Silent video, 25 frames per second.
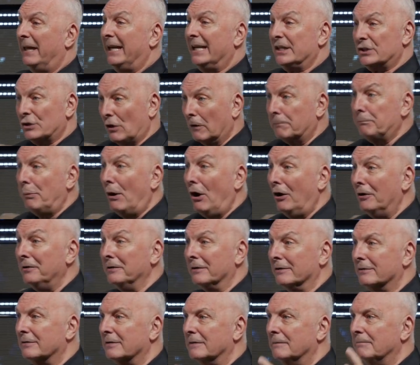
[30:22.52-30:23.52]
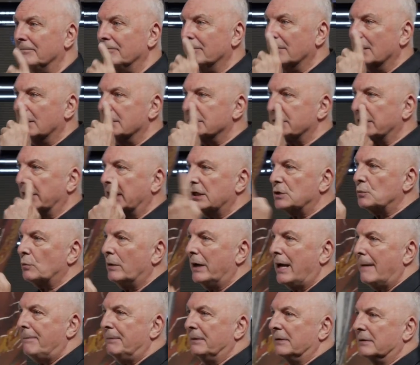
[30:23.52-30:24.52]
He's not pardoned." So guess
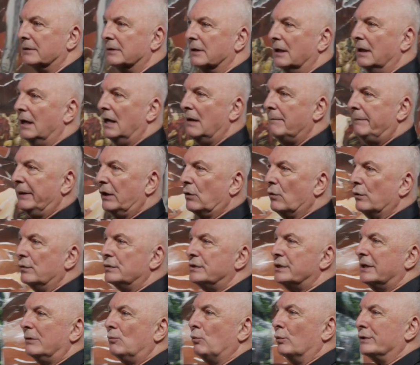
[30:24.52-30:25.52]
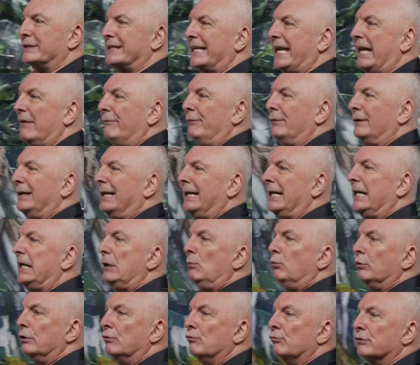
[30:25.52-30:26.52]
what happened? Because it was given and
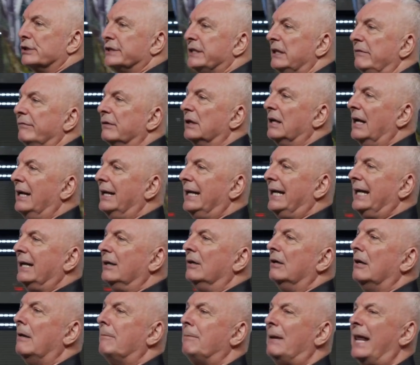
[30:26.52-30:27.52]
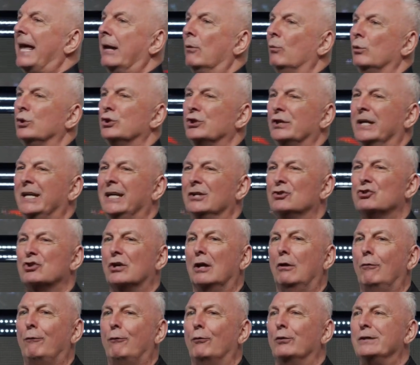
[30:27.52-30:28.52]
he wouldn't receive it, he ended up languishing in
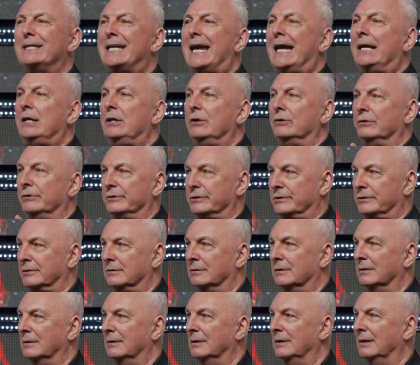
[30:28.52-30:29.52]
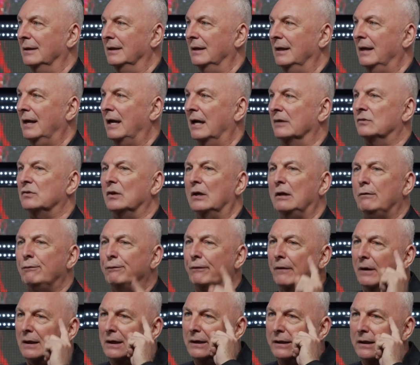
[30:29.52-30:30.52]
jail for 10 years until he
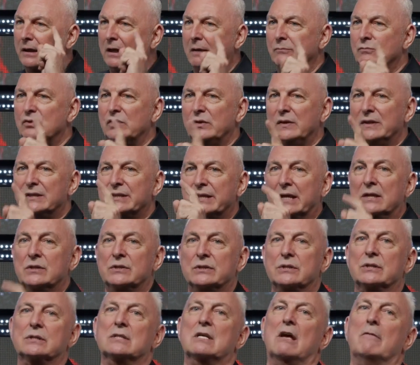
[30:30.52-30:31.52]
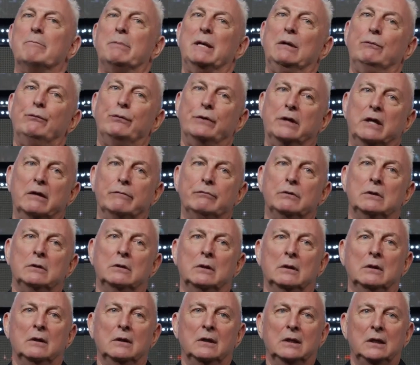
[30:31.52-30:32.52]
finally came to his senses. "I've been forgiven."
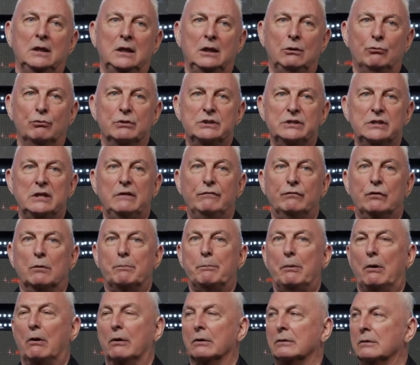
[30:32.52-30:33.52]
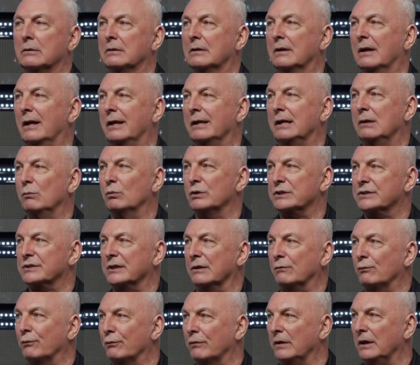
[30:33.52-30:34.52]
He received the pardon and he was
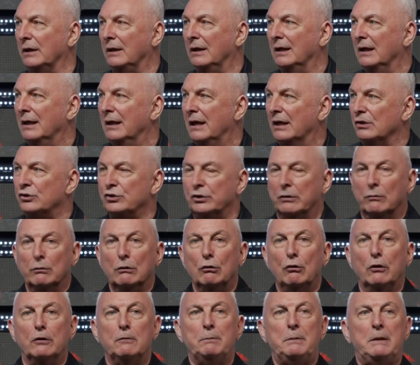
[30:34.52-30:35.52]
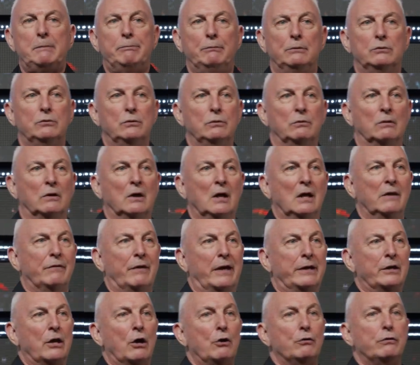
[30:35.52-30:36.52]
set free. And you know what a lot of people do?
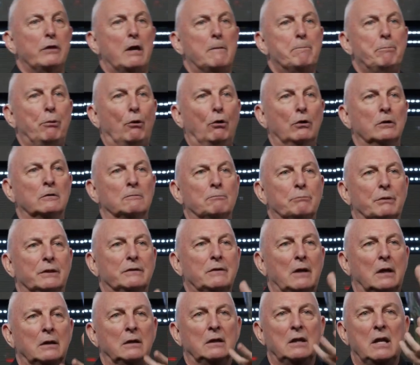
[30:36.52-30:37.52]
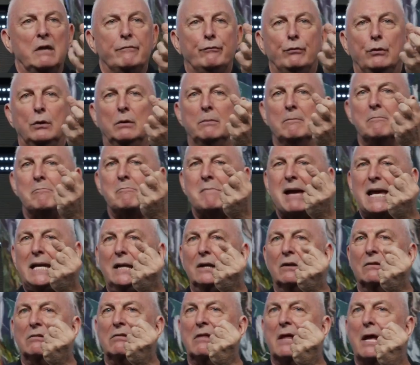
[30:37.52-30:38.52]
They know they pardon, but they never
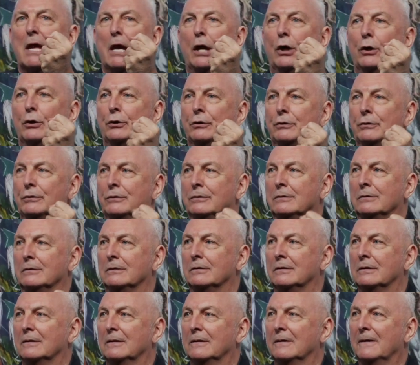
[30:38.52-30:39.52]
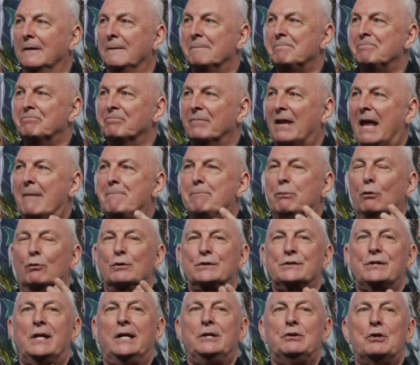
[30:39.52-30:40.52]
make it their own. And
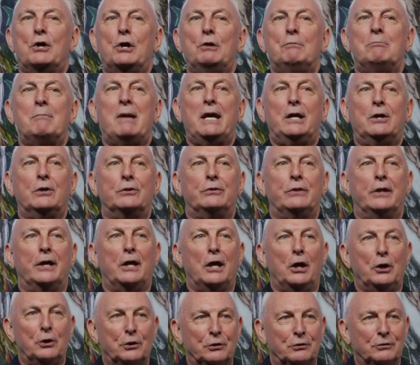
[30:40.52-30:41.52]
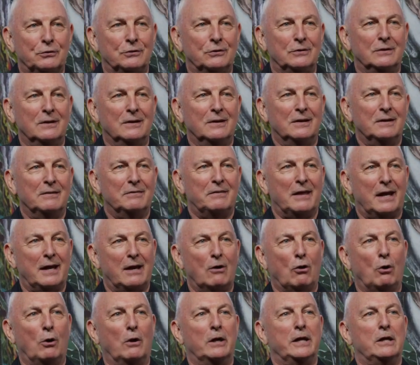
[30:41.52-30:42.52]
because they don't make it their own,
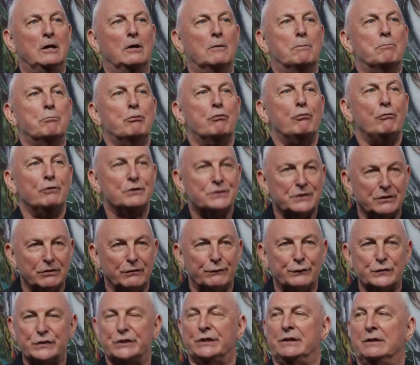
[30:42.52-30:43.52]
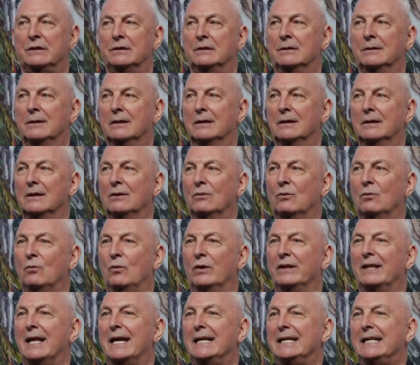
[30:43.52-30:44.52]
they are in a prison of sin
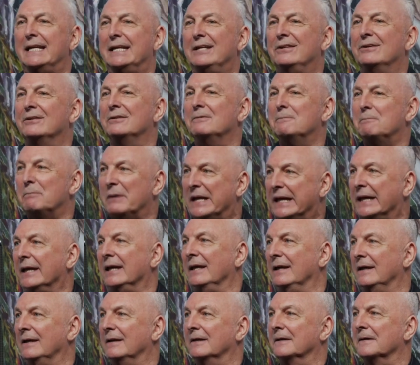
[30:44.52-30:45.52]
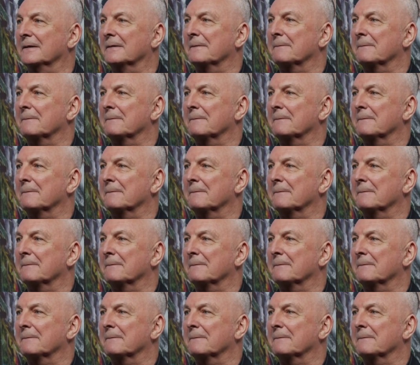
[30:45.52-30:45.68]
when they needn't be.